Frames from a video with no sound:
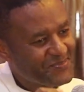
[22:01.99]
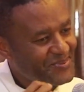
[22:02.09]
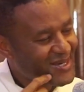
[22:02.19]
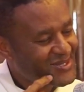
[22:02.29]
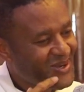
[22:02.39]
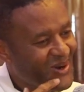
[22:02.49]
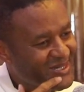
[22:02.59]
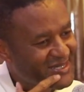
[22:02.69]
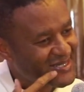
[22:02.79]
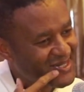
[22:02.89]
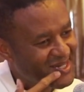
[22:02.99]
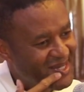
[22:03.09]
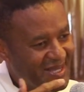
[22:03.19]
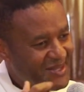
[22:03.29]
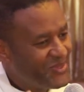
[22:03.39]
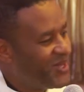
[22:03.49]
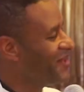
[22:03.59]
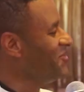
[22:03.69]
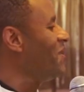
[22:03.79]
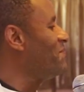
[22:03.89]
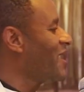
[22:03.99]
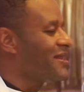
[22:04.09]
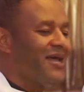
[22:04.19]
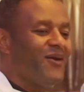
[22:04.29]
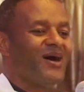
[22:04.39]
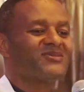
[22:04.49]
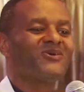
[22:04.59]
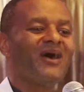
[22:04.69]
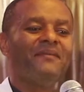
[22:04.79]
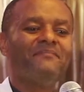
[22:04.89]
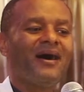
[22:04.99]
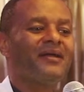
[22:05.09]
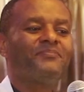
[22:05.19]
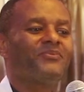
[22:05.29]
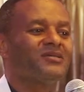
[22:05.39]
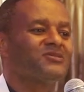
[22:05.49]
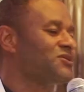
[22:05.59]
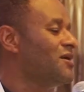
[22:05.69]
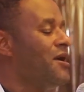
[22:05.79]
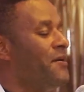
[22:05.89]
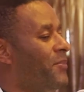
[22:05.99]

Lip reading: Praise God. Nobody here wants to go and marry prostitutes.